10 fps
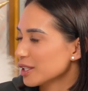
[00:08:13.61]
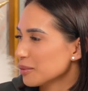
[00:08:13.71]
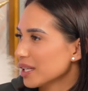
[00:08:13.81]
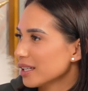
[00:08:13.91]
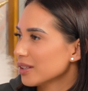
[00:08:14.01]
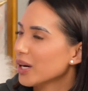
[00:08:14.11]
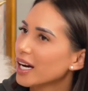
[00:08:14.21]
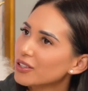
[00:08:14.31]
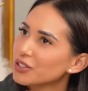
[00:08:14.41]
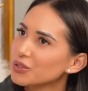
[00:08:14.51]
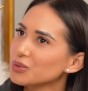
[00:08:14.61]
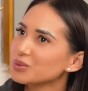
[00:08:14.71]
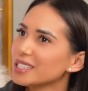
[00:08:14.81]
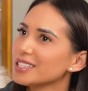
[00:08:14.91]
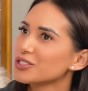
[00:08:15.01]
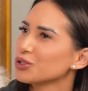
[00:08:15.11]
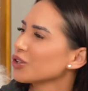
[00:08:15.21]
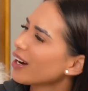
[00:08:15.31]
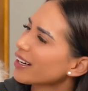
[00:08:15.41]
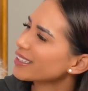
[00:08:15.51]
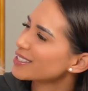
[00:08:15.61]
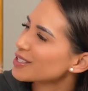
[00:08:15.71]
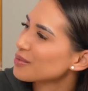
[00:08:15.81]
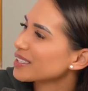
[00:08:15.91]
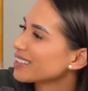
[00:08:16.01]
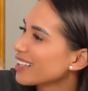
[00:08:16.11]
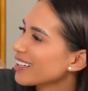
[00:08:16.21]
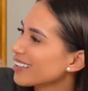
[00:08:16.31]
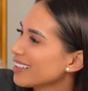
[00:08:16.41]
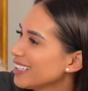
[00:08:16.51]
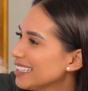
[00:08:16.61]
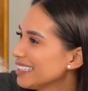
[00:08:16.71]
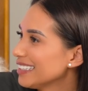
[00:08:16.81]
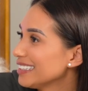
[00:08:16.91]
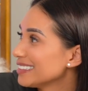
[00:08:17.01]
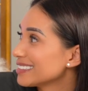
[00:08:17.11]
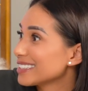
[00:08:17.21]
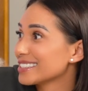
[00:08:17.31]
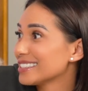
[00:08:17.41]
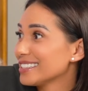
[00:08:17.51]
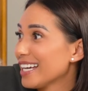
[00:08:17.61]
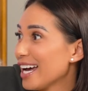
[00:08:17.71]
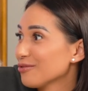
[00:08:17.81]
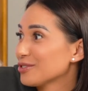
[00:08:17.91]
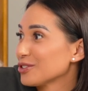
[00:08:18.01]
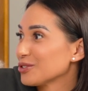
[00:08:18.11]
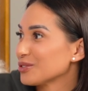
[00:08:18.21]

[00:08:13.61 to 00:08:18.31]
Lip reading: And I'm like, well, how do you teach grind to somebody that doesn't have to?